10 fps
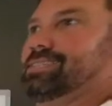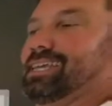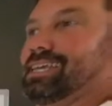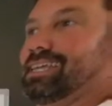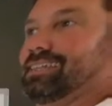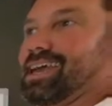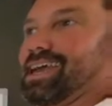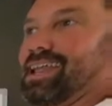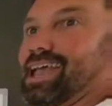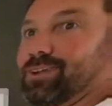getting
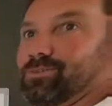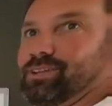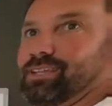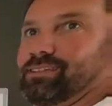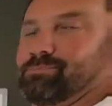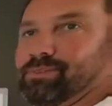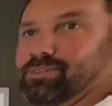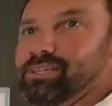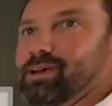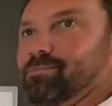that equity
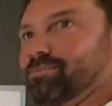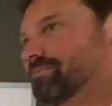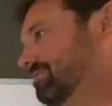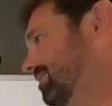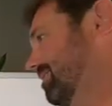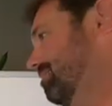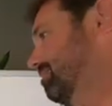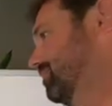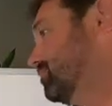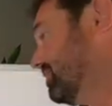buildup
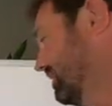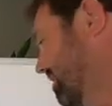using